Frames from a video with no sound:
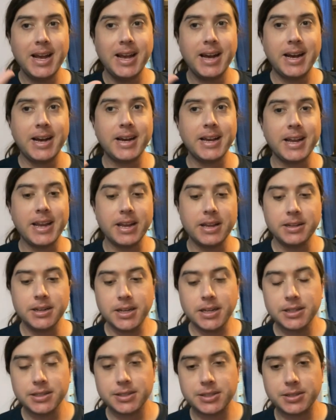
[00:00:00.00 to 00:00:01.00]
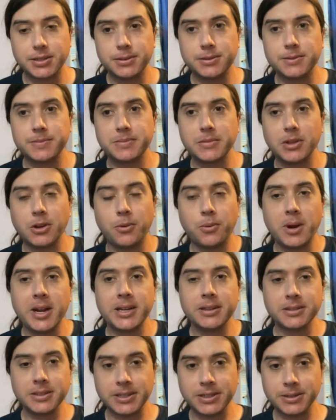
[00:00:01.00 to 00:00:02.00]
Hi. So, a
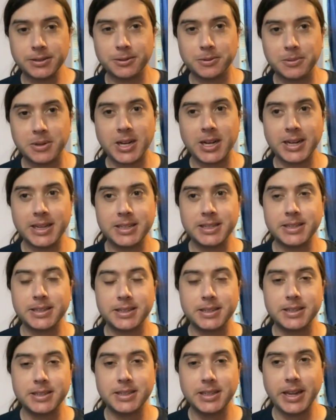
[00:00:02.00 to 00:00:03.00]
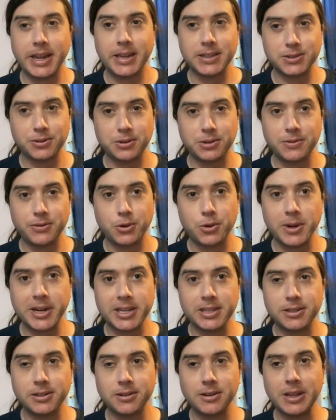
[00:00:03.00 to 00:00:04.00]
while ago, I did a sort of quick
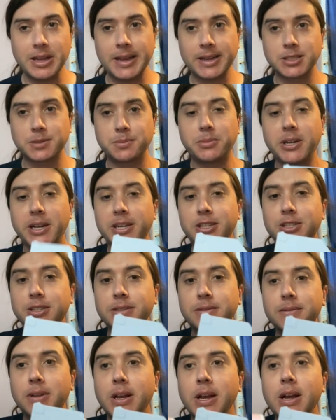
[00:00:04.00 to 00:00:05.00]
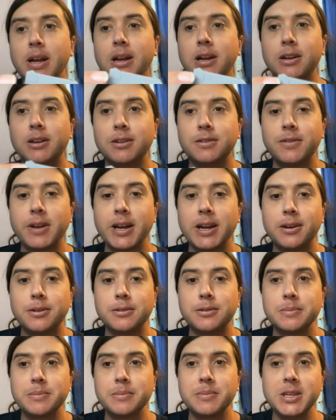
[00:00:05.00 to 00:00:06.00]
and dirty explanation of how
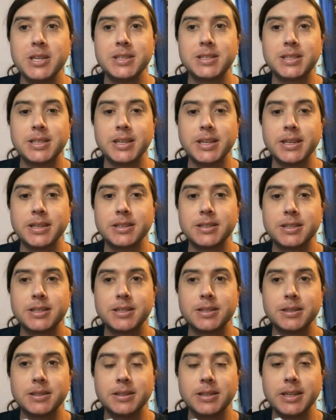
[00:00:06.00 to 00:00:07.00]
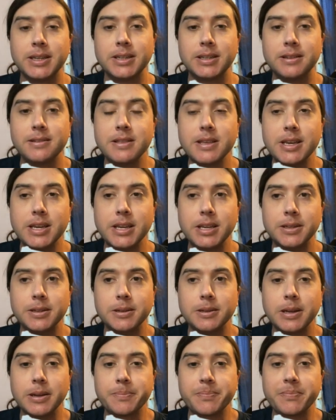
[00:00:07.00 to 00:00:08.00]
these things that the
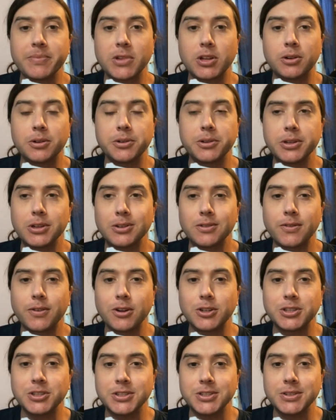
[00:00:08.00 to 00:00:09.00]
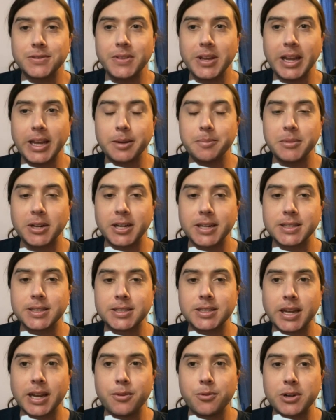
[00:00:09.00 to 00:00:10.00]
earlier versions of the AIM-9
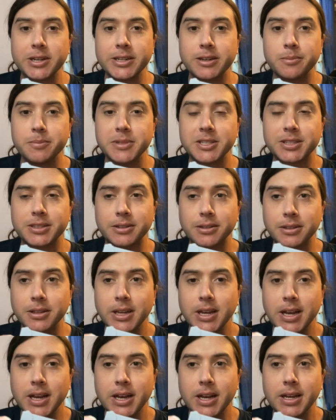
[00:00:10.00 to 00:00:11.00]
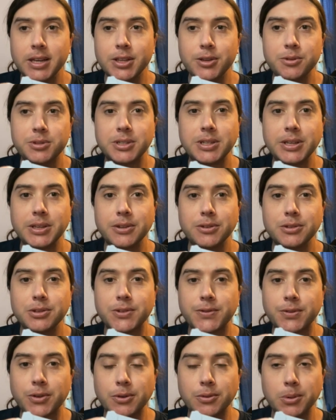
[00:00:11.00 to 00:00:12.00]
Sidewinder missile used to use
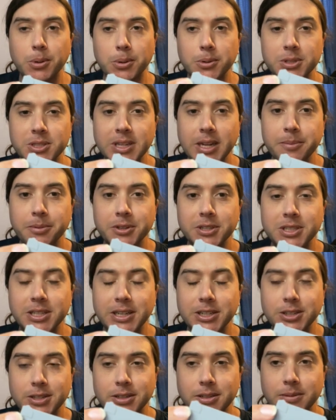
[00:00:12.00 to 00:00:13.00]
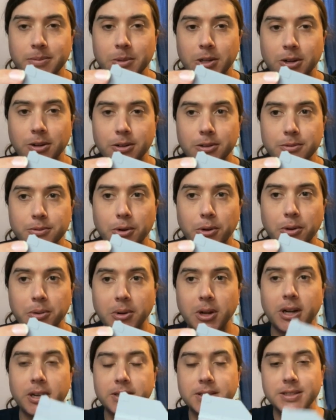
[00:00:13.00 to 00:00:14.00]
for roll stabilization called
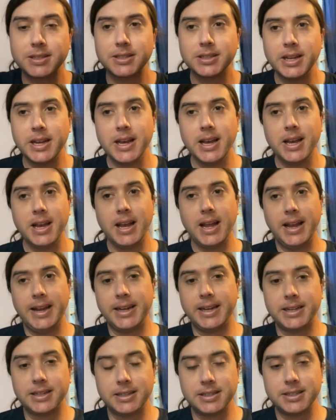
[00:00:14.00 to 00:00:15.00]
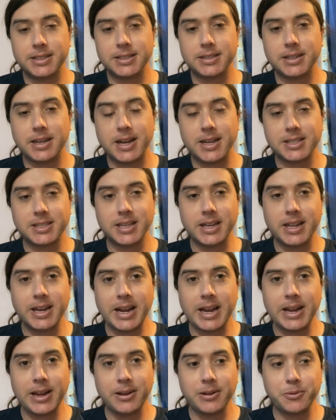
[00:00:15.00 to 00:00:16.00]
rollerons, and I said
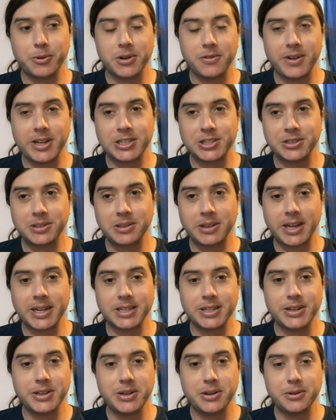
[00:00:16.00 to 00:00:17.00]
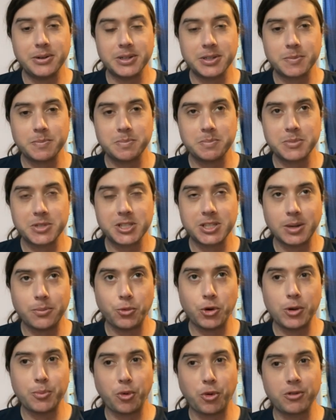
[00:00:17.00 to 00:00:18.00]
I would eventually like to do a
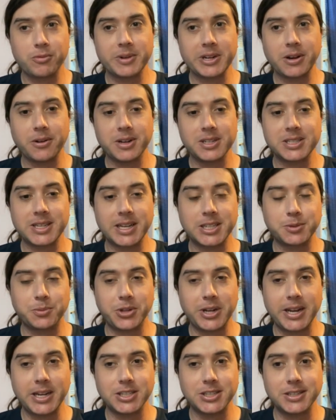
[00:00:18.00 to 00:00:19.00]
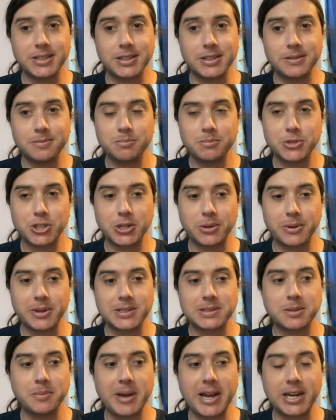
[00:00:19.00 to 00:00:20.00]
somewhat more rigorous explanation showing
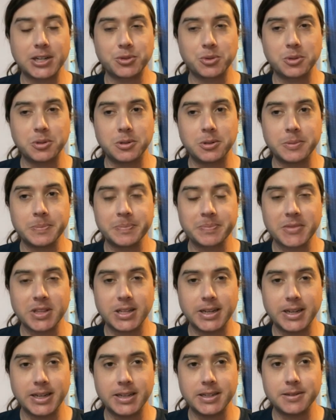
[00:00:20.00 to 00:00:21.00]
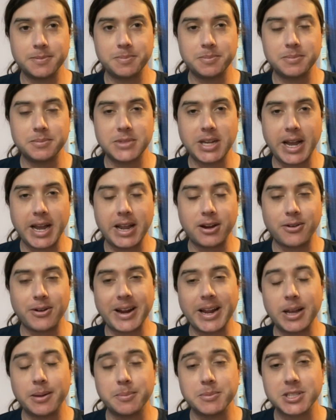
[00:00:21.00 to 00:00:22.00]
some actual uh,
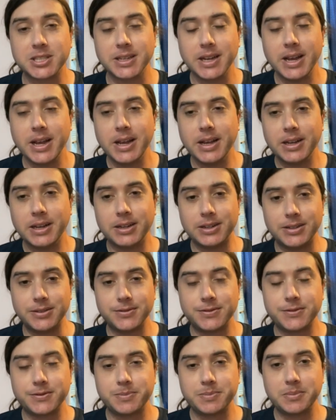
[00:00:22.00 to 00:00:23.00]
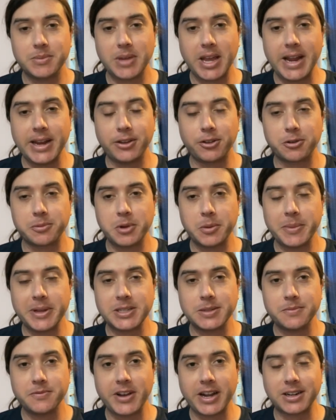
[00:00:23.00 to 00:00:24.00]
diagrams of angular
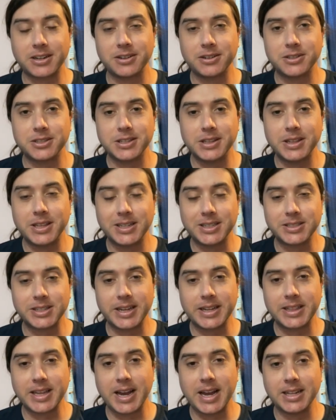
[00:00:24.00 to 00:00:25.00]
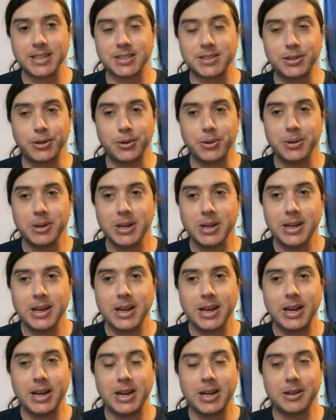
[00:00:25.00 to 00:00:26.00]
momentum vectors and things like that, so
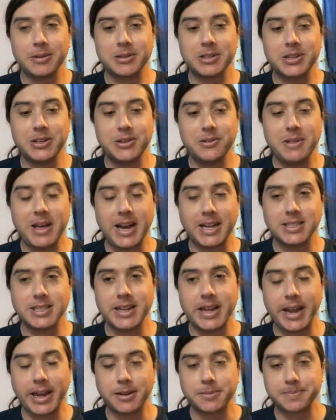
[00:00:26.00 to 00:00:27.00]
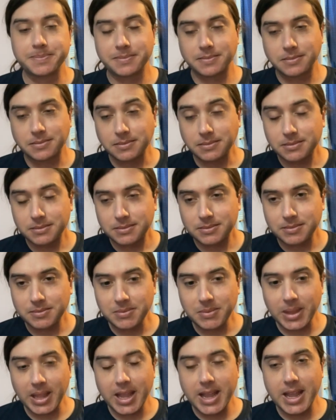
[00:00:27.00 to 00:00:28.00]
uh, gonna do that today.
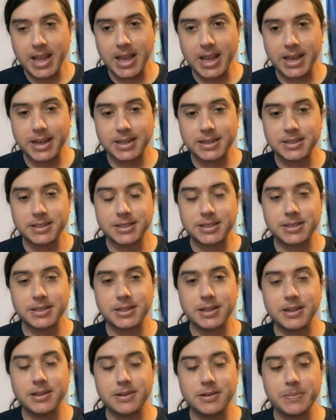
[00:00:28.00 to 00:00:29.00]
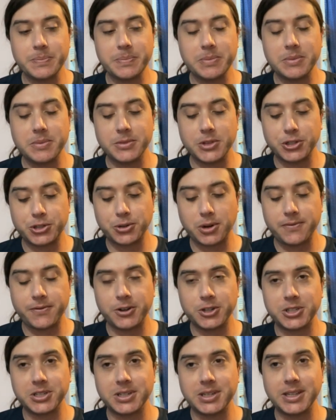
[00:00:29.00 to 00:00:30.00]
And the short
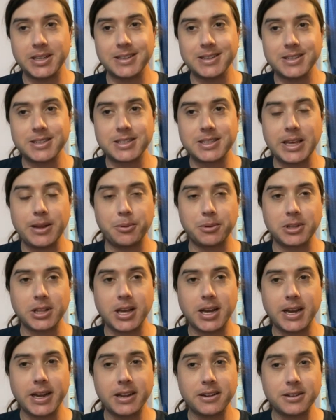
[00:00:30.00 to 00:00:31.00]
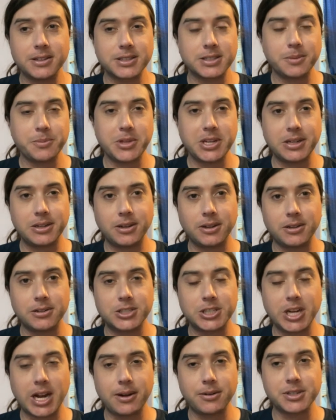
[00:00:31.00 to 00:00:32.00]
version is they rely on something called
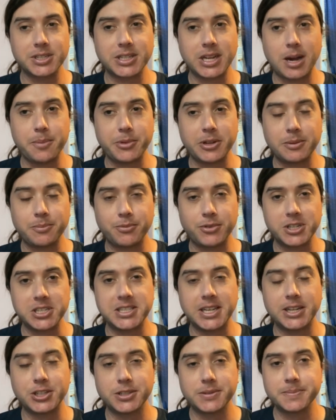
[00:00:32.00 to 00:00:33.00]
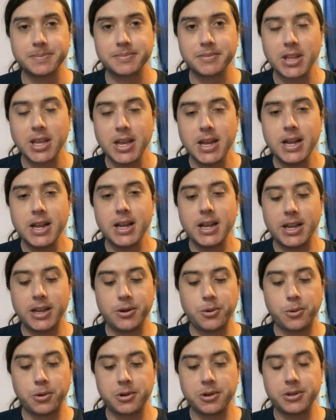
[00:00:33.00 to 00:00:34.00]
gyroscopic precession in
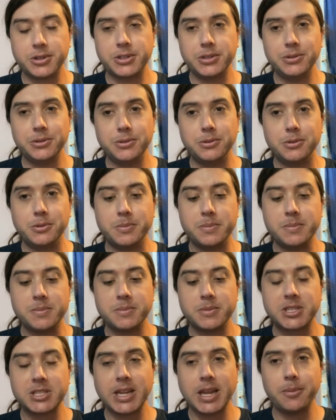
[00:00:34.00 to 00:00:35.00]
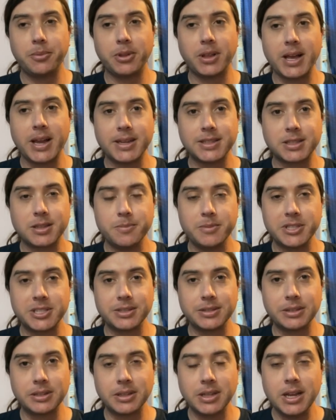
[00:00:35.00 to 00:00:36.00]
order to stabilize the
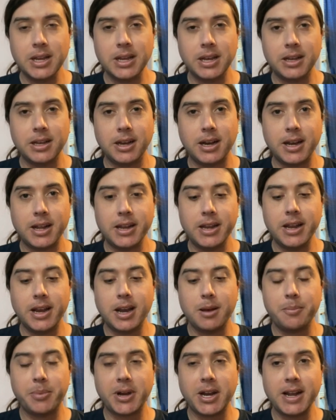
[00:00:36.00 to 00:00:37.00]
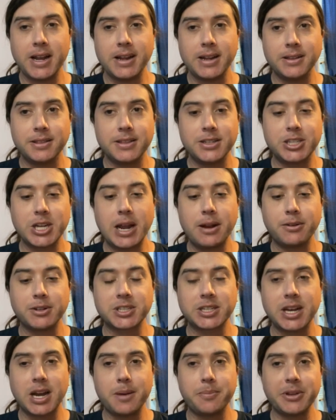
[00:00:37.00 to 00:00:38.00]
missile, uh, not by the
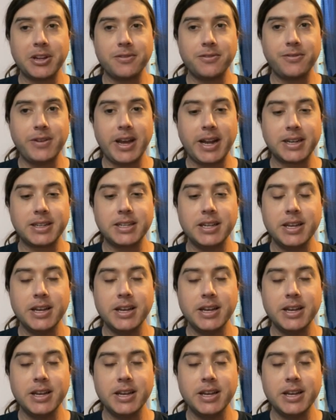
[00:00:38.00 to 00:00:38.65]
gyroscopic effect